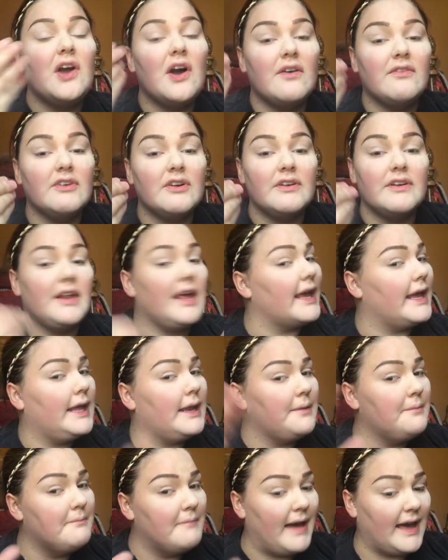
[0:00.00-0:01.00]
covered
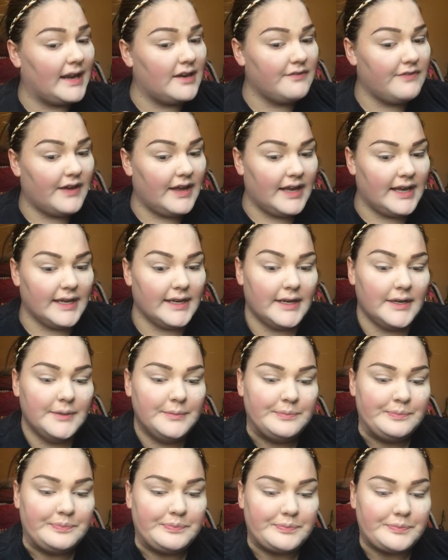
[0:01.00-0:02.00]
and mattified.
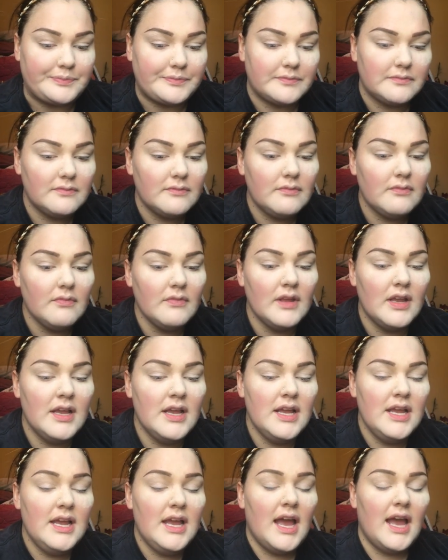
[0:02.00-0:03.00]

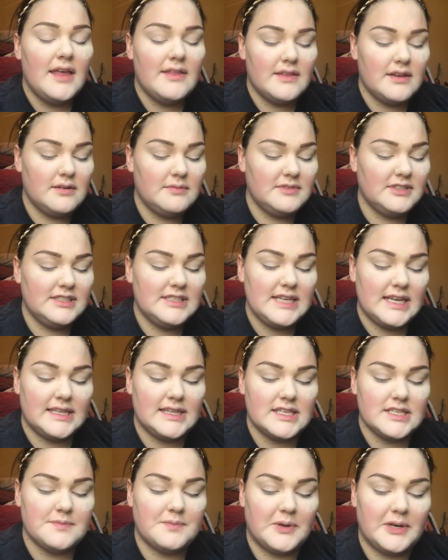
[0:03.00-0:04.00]
And then I'm going to
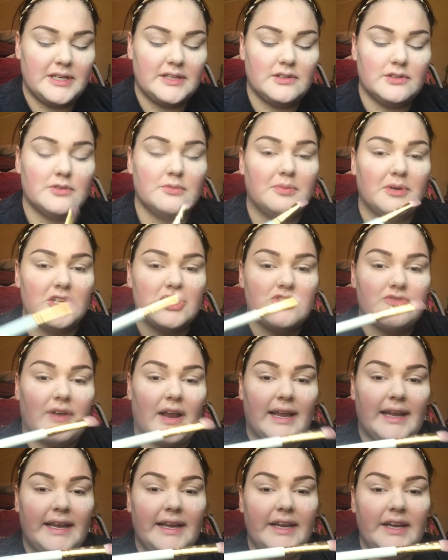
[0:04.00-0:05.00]
take this pretty little brush
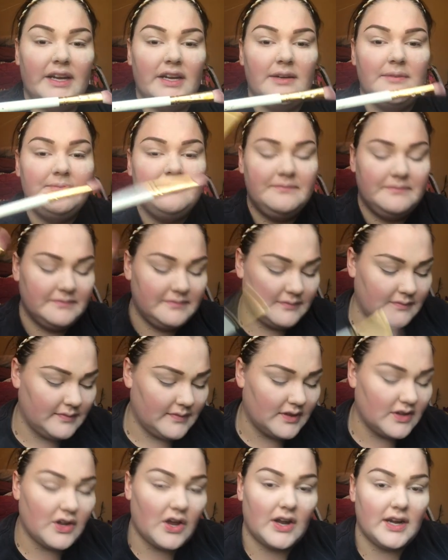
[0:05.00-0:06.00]
right here.
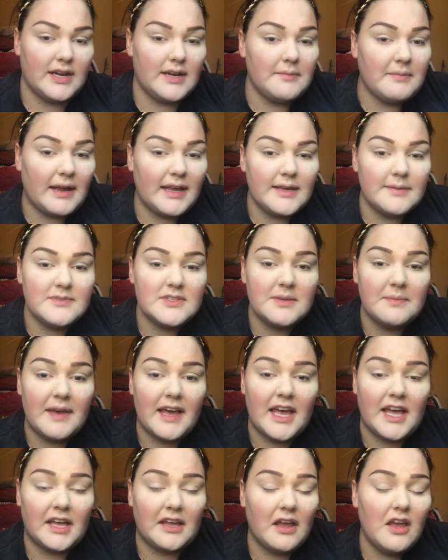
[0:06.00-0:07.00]
Got it in my Ipsy
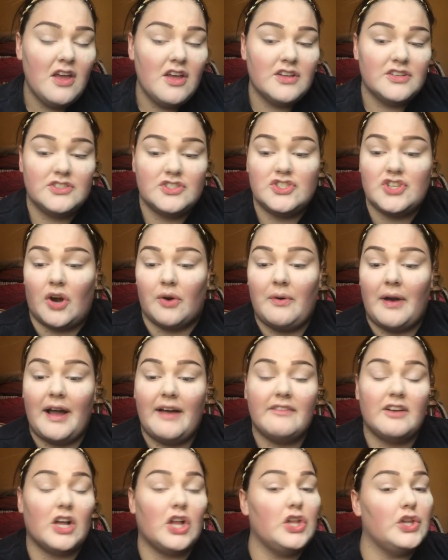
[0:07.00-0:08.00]
bag. Don't
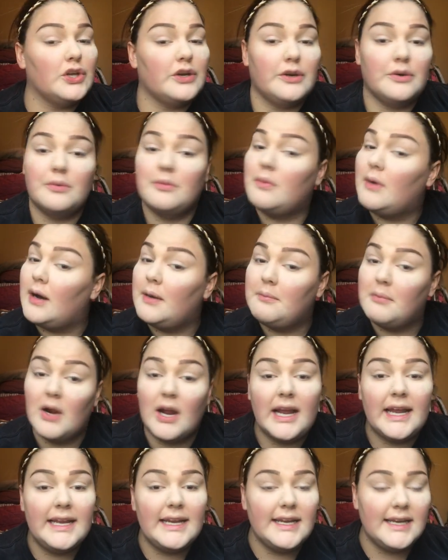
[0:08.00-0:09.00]
have a clue what
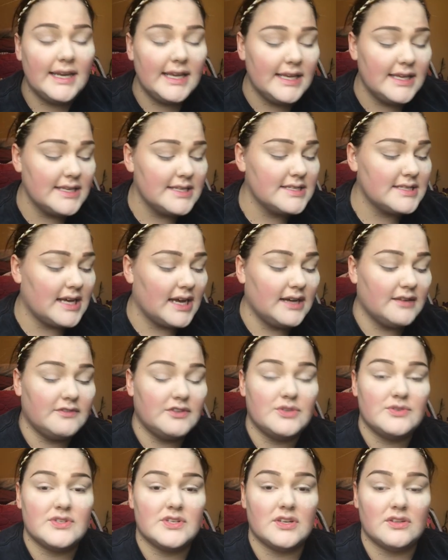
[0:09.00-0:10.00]
brand it is. I've
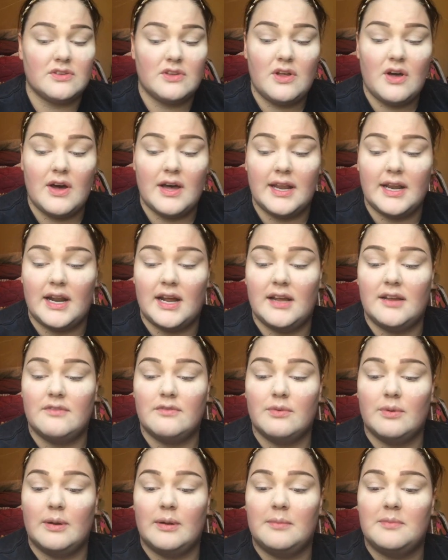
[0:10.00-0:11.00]
used it a lot.
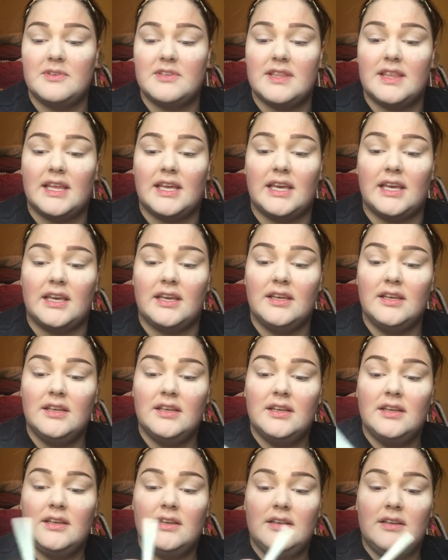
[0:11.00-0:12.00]
I've rubbed the
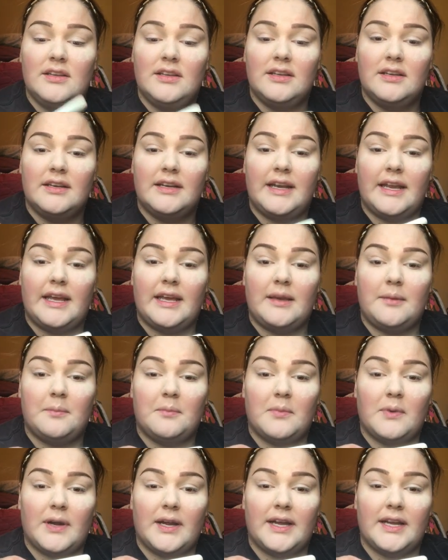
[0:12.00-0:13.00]

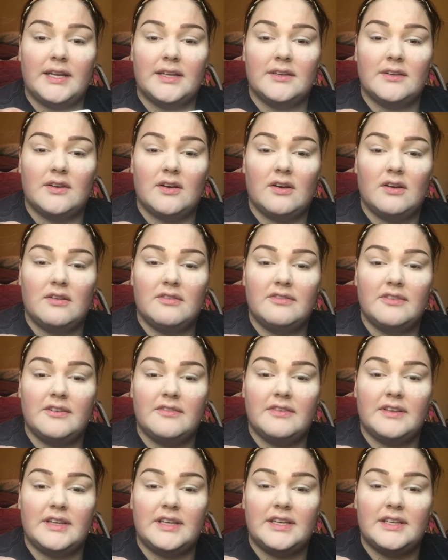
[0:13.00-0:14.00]
name brand off
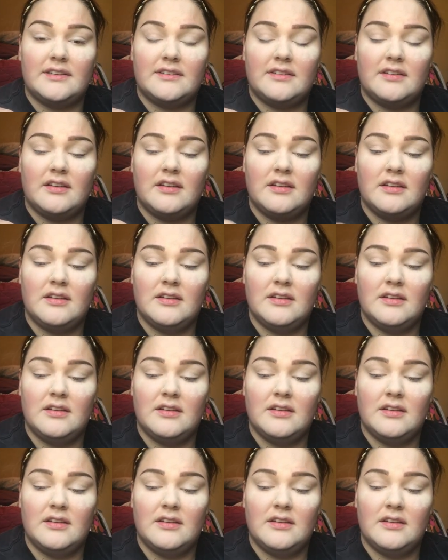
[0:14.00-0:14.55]
of it